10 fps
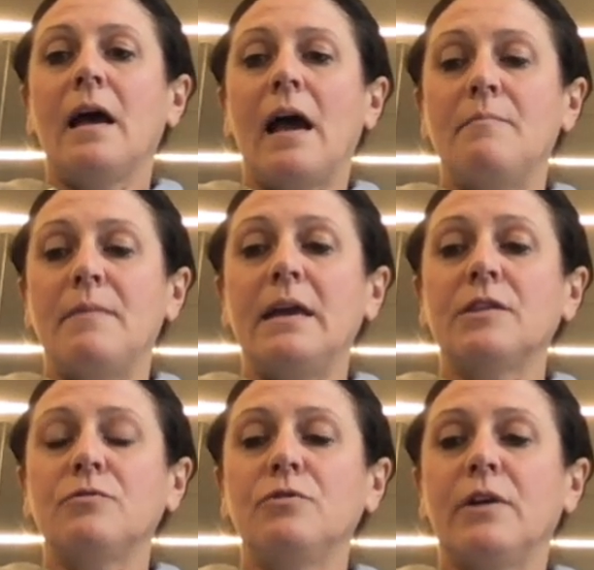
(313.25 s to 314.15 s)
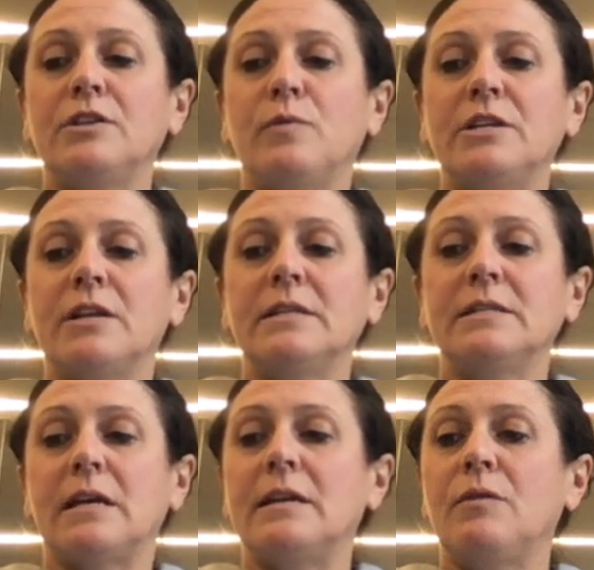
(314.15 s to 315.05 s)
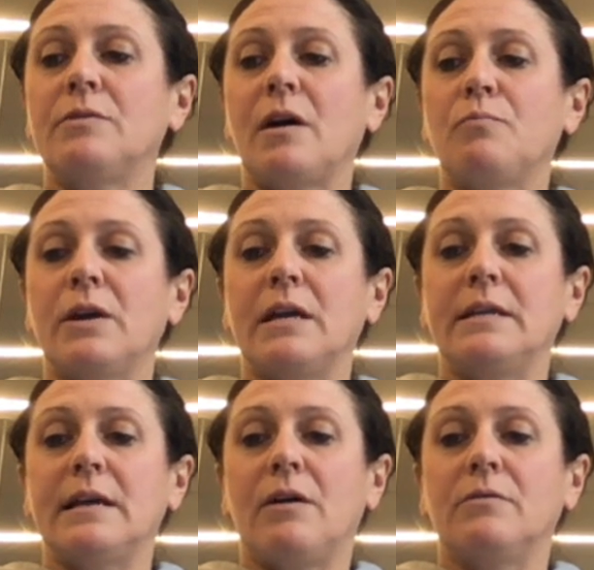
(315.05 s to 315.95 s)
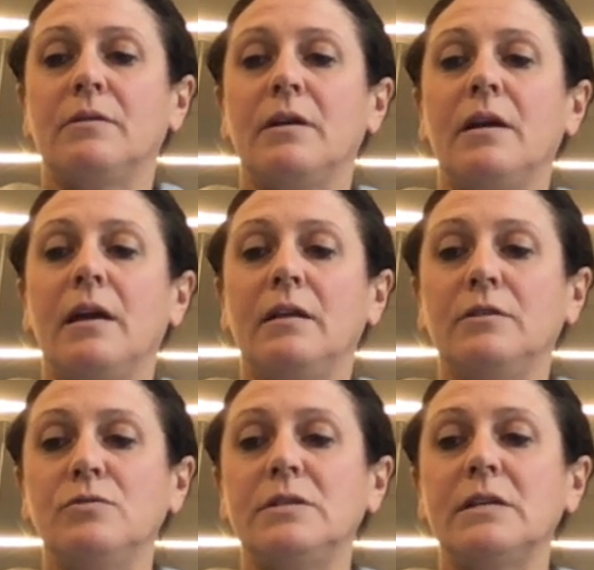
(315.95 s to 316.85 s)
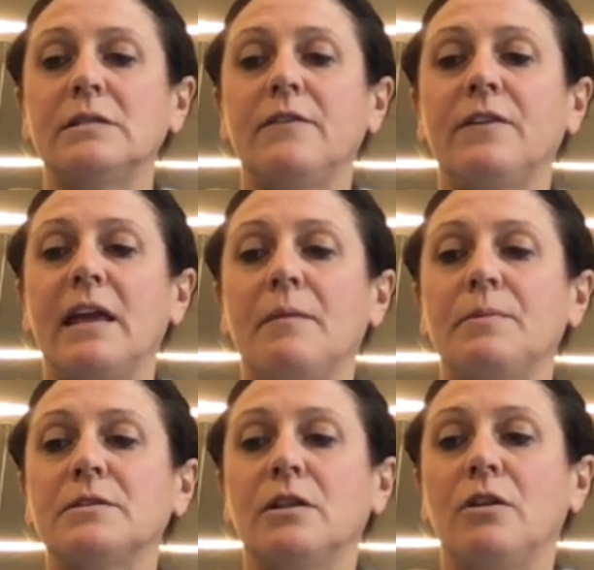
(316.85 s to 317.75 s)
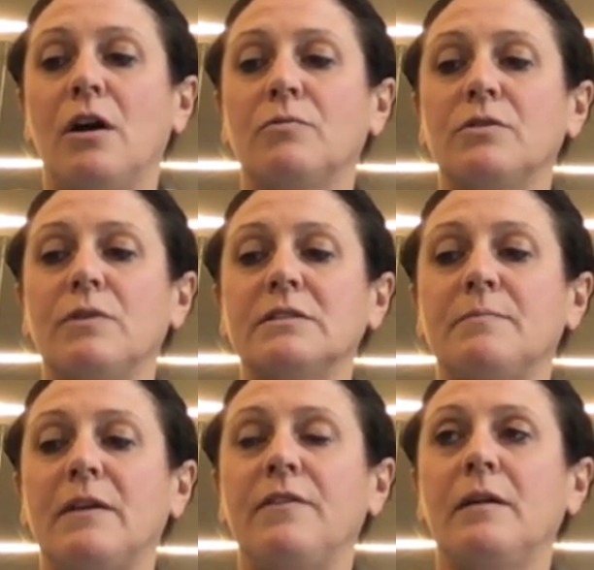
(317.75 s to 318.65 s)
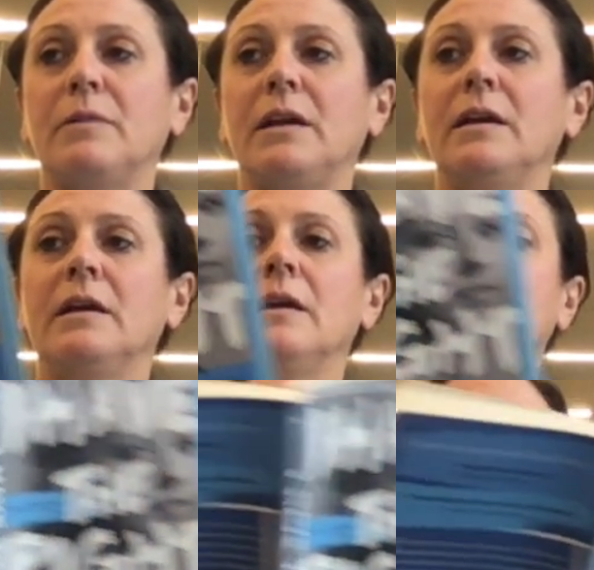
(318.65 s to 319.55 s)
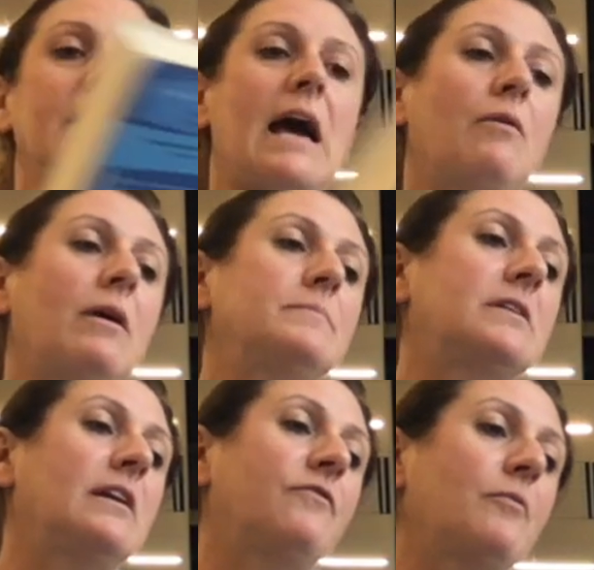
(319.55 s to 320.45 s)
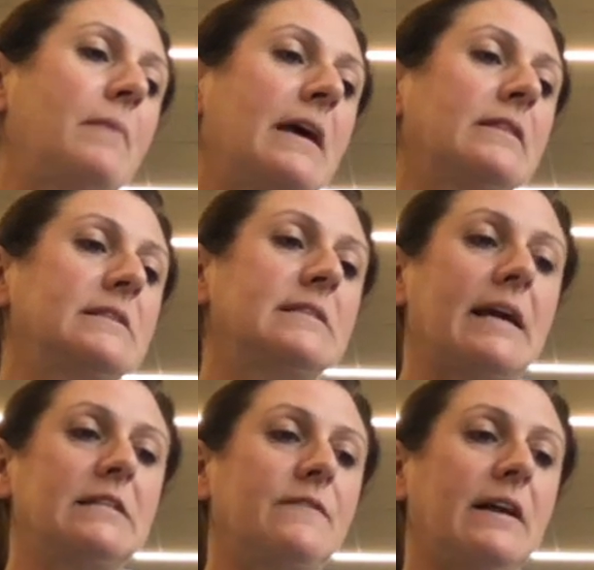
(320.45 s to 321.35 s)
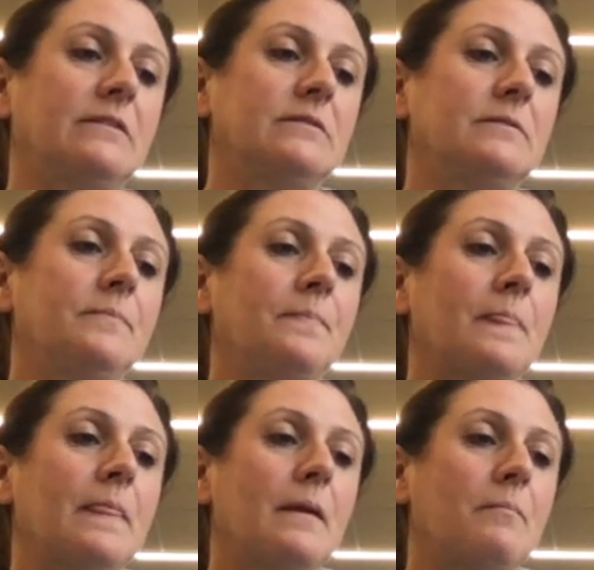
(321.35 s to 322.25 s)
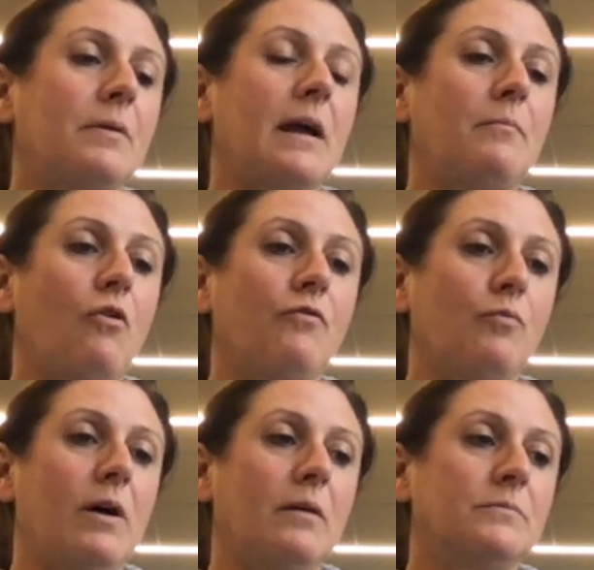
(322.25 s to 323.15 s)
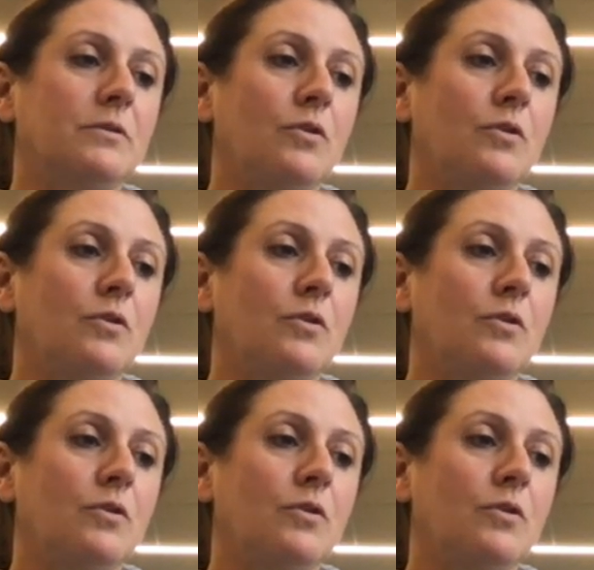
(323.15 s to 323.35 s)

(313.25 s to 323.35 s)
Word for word: I make it through graduation on Sunday without breaking down, and Lucy has left campus along with the rest of my family. Now I'm studying for math and science finals, but I'm overwhelmed.